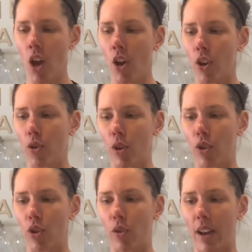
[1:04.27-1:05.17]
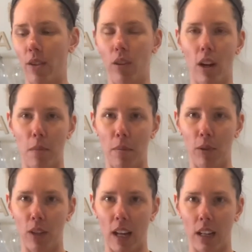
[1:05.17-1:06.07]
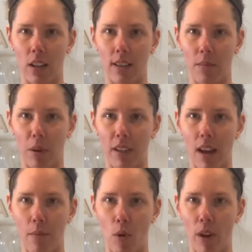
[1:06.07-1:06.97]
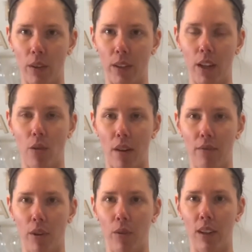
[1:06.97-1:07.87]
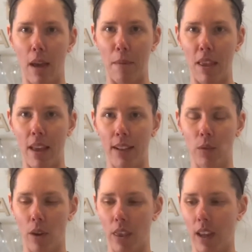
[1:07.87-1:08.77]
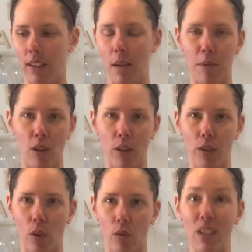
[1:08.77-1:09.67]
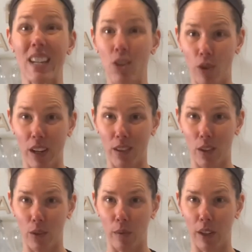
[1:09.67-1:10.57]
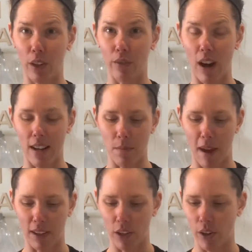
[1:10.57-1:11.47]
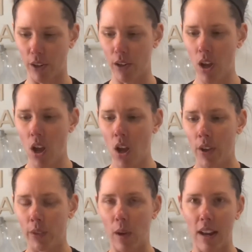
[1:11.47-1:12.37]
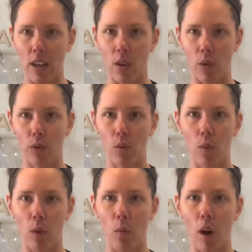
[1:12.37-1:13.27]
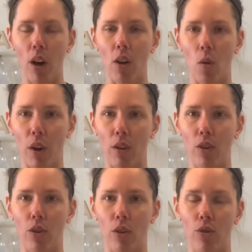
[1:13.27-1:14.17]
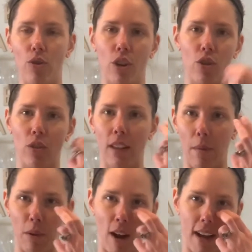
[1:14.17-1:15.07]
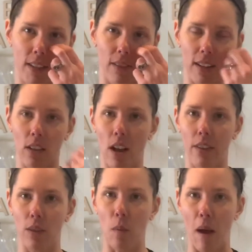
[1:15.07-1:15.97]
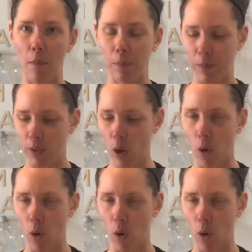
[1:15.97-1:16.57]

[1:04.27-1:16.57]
You can do, I know a lot of people getting into the springtime oils like grapefruit, lemon, that sort of thing. Lemon's also, tea tree is also really good for antibacterial. So any of those will work, or you can do the traditional lemongrass face cloth as well. So